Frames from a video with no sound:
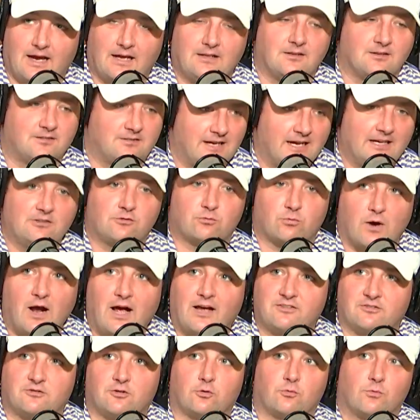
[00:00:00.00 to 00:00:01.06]
And the Saints
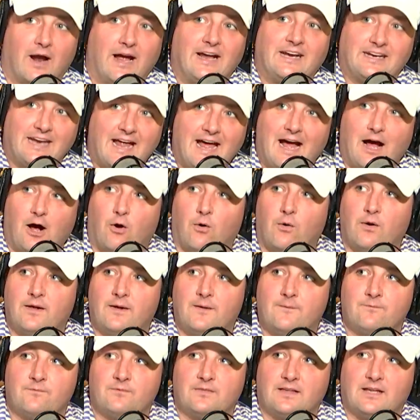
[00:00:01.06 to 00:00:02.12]
roster right now
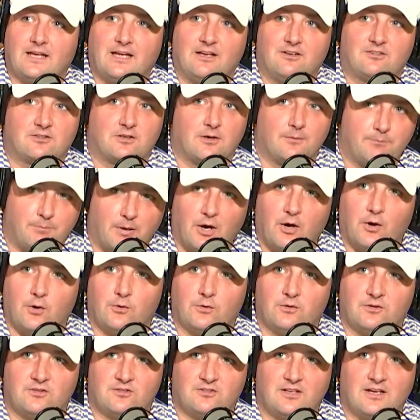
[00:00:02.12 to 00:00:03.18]
is
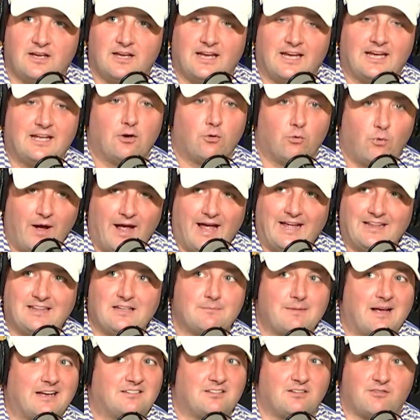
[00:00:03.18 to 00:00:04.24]
composed in a way
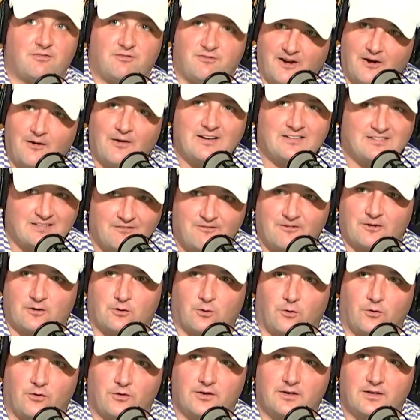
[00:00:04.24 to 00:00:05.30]
that makes it very
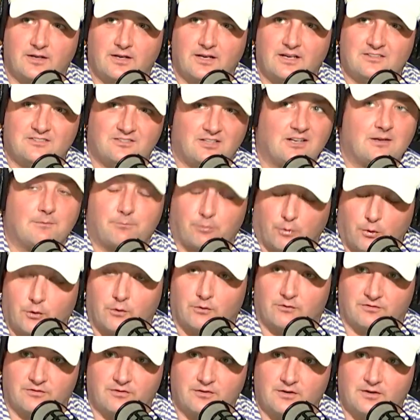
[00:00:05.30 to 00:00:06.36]
difficult to
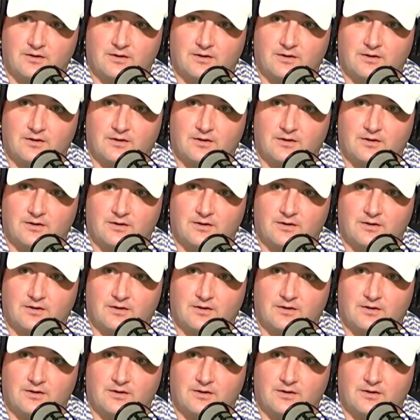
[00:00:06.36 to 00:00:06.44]
improve.